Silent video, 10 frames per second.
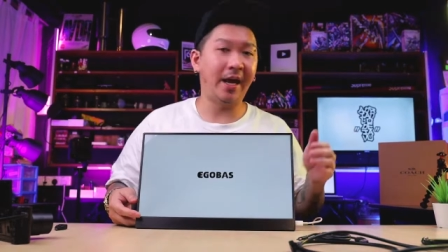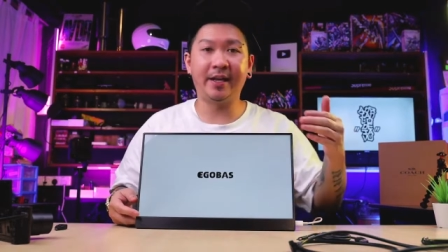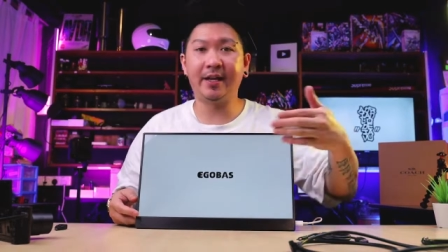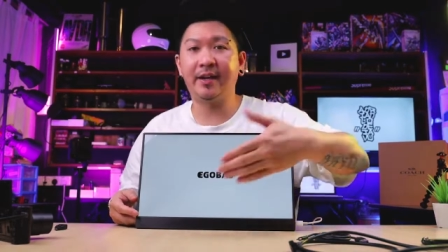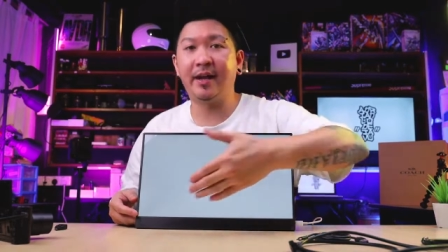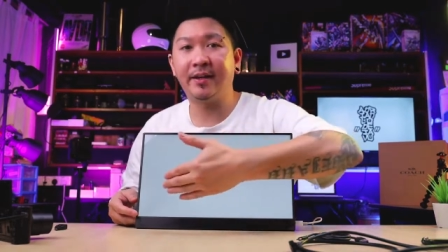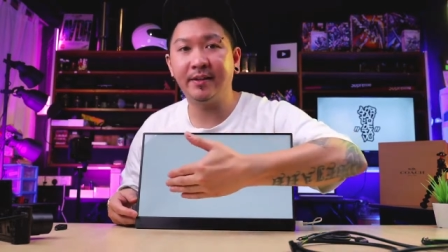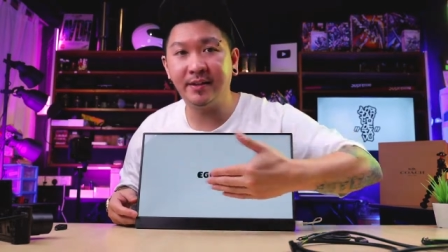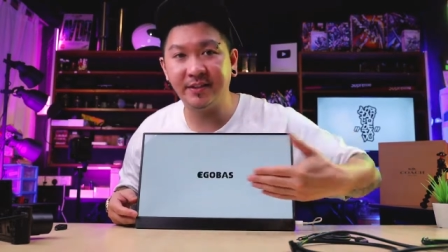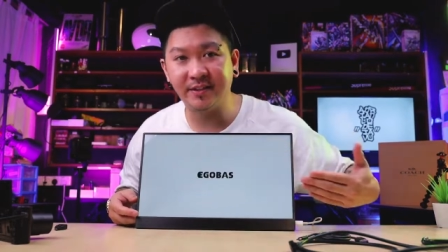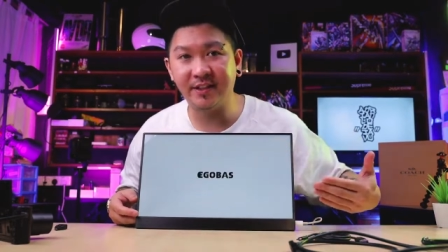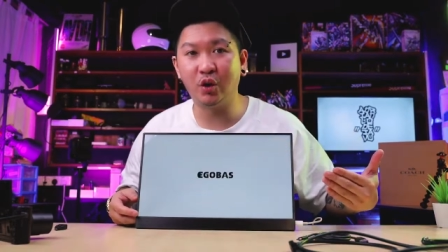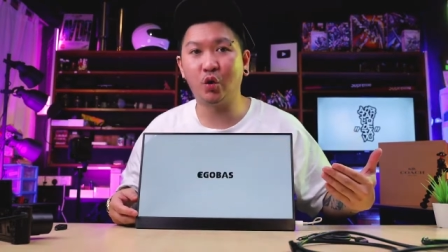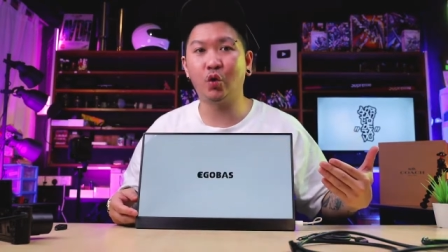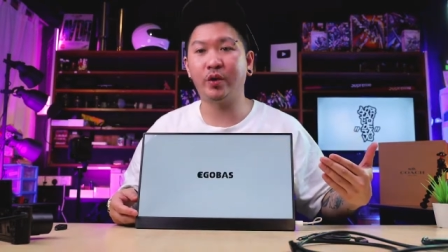And then there, this is the
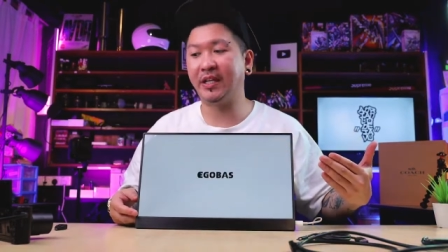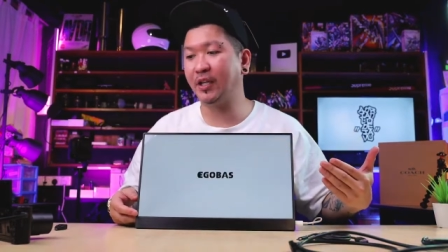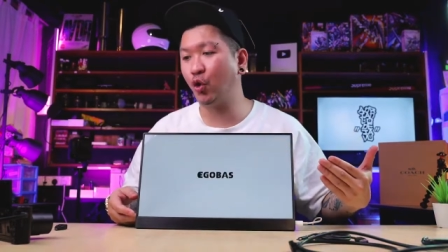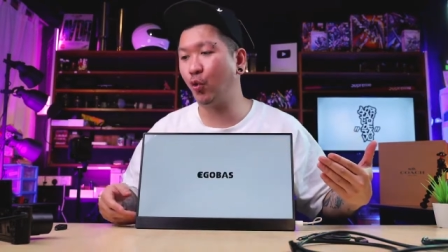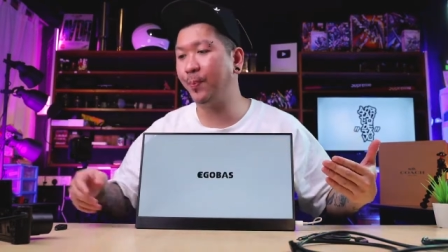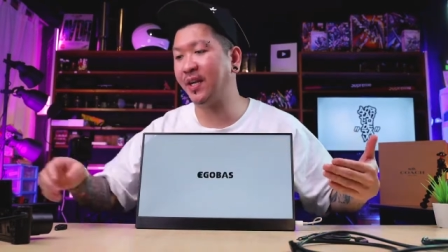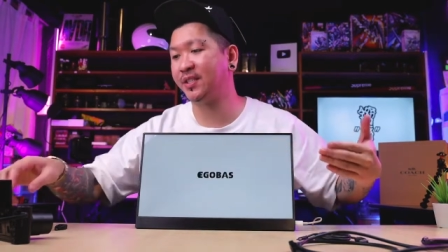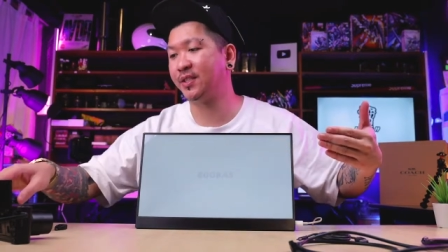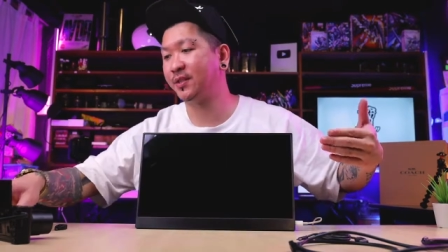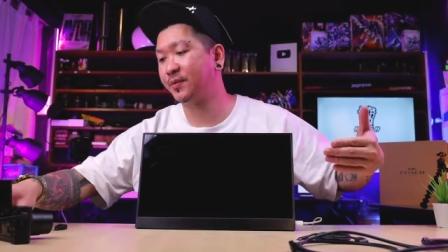logo, EcoBase.